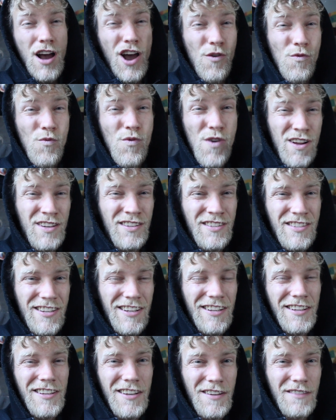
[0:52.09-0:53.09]
I want
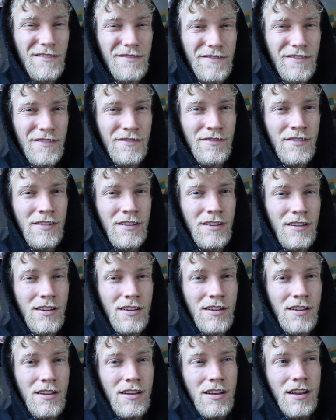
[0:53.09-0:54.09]
to give.
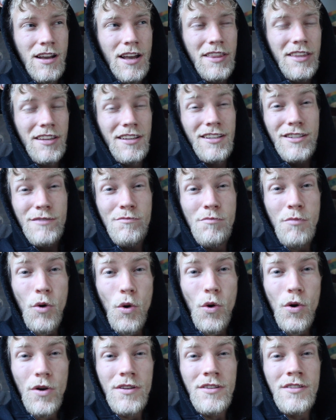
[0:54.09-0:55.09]
I think it's
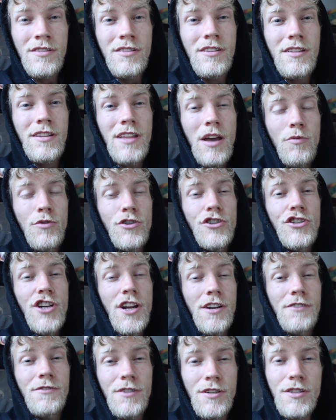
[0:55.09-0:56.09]
important that we're
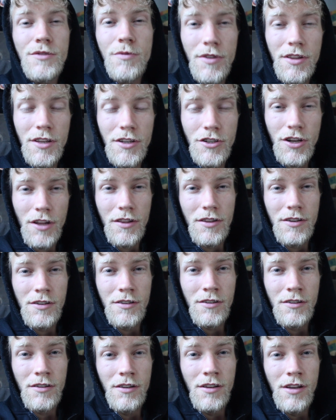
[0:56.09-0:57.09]
generous with each other,
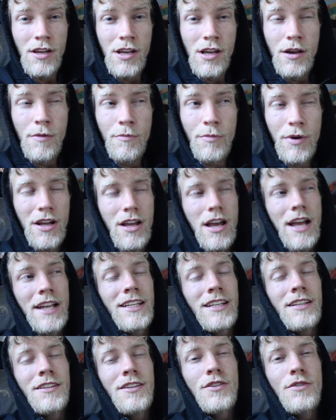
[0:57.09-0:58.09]
but I
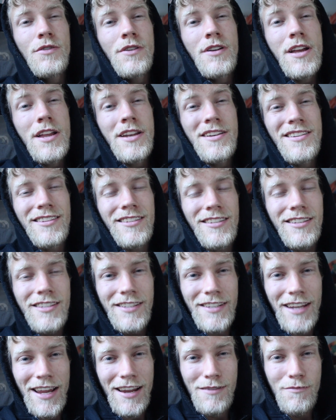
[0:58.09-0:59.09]
need to do it in a
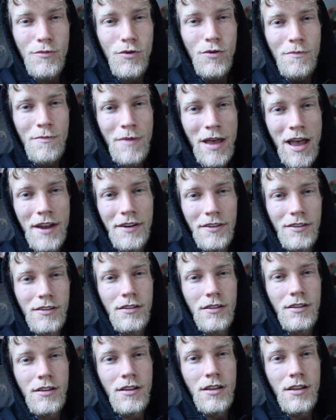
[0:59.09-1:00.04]
sustainable manner